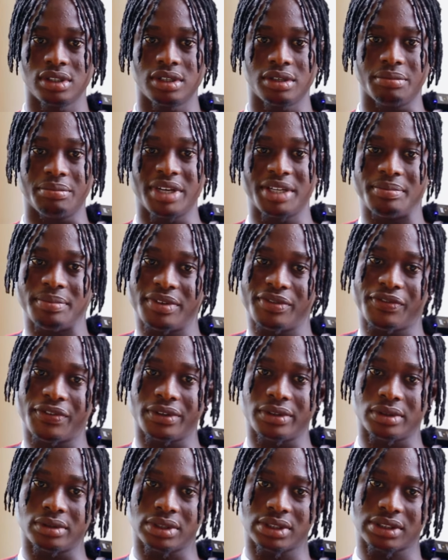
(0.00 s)
made me
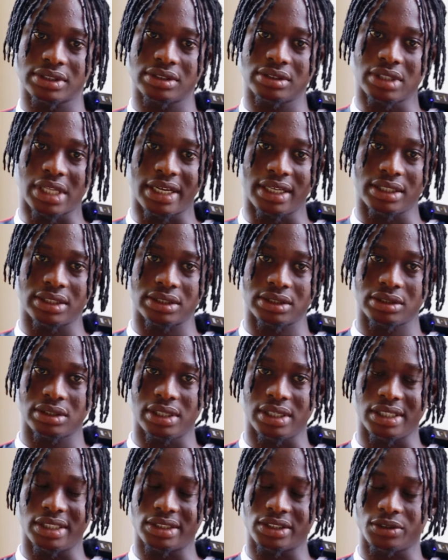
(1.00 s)
feel like
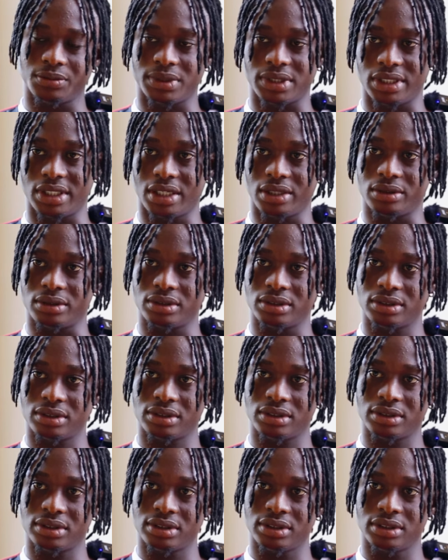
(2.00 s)
a little bit down.
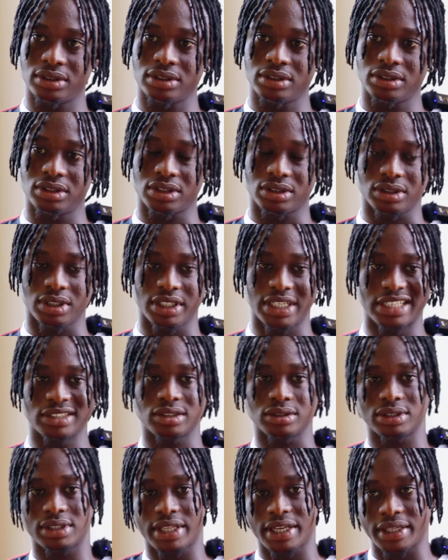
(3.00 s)
So you have to
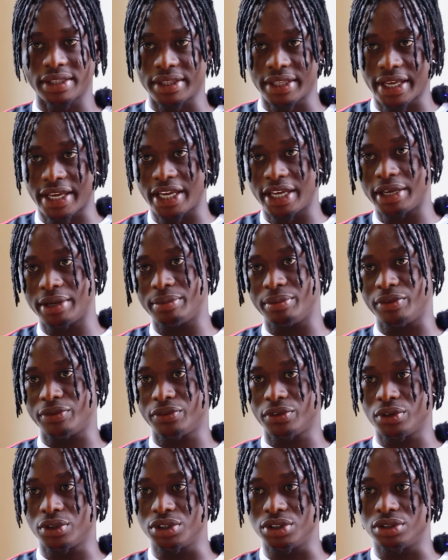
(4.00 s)
take time
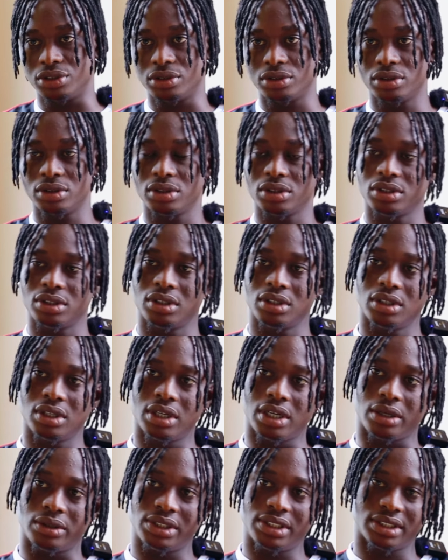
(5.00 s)
before
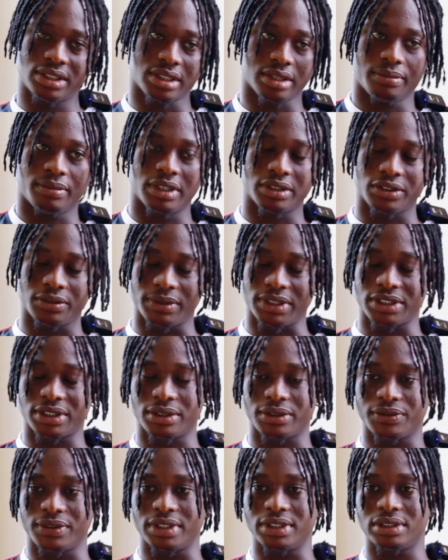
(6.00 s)
I'll just come back to
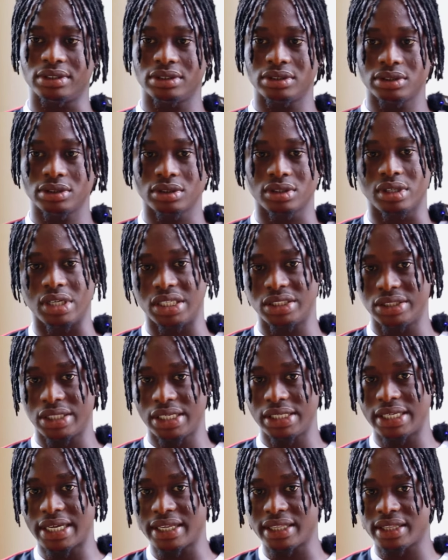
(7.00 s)
myself and
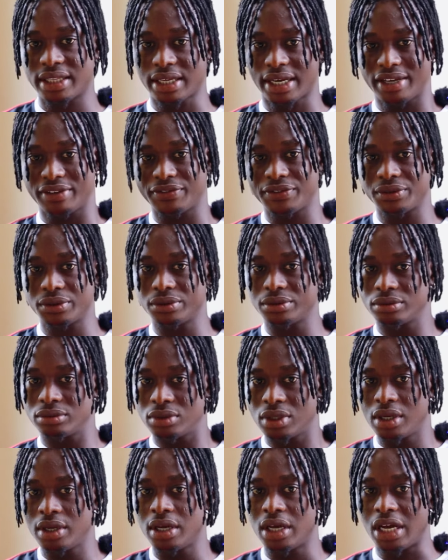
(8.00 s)
gradually I feel
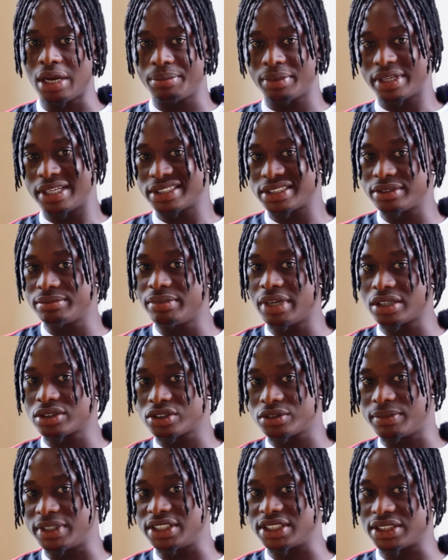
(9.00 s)
I'm getting back
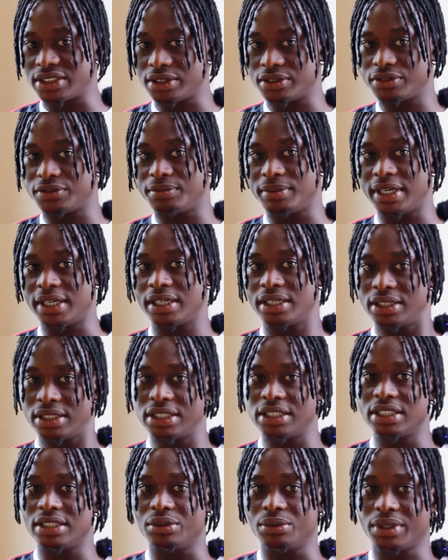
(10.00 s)
to myself, but
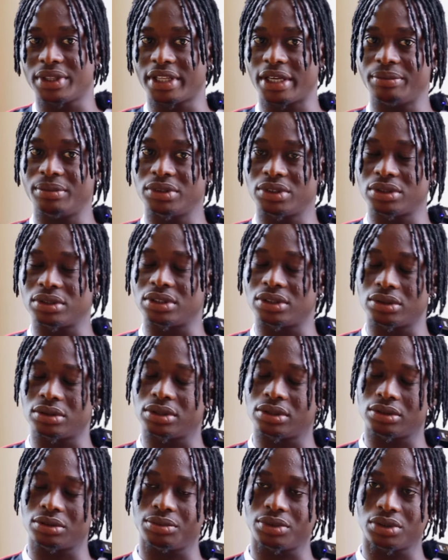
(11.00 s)
yeah, with time
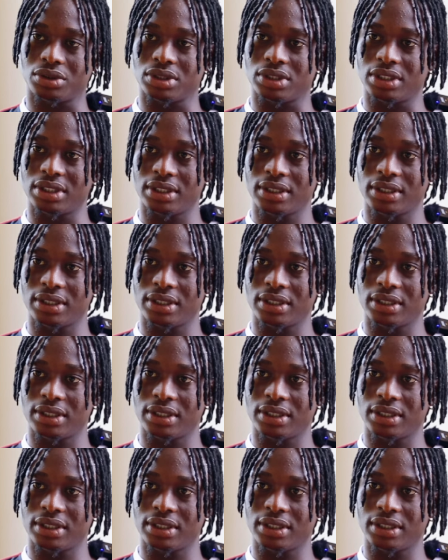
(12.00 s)
to be good.